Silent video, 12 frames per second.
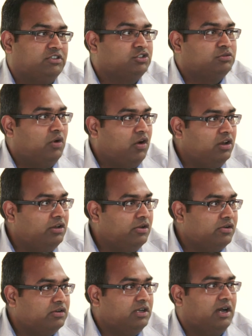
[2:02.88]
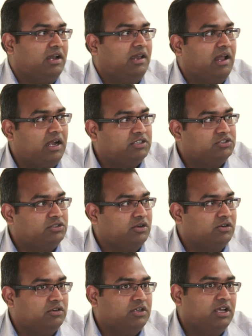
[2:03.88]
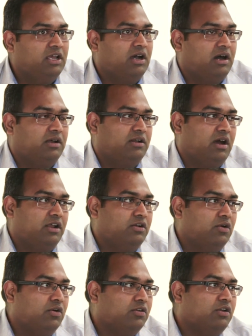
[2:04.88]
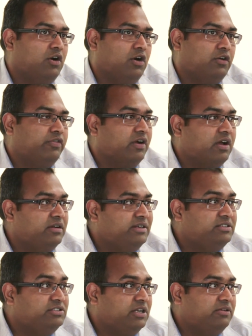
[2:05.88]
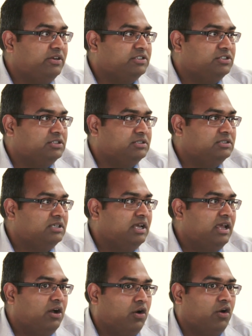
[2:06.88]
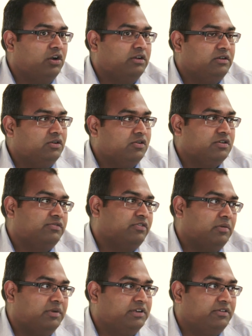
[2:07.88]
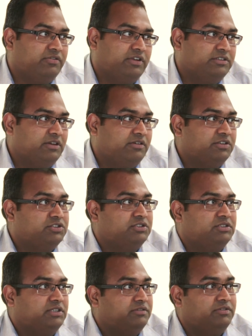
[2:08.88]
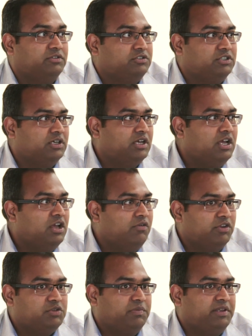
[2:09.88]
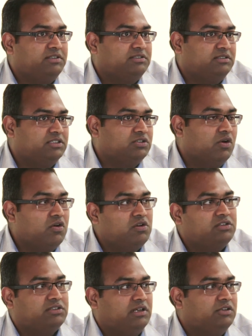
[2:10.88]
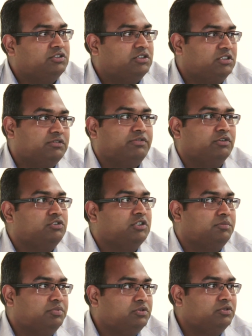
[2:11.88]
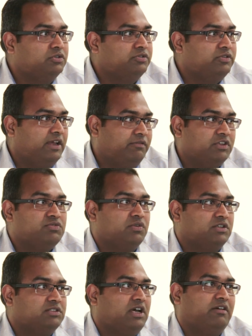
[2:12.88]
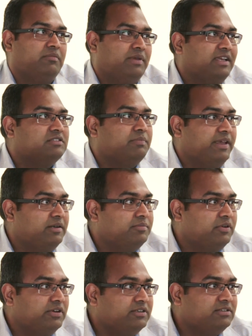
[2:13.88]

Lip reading: small node, a large node, or a node of a current generation, or a node from a different generation in future, which means this whole solution is future-proof, which was our biggest pain point.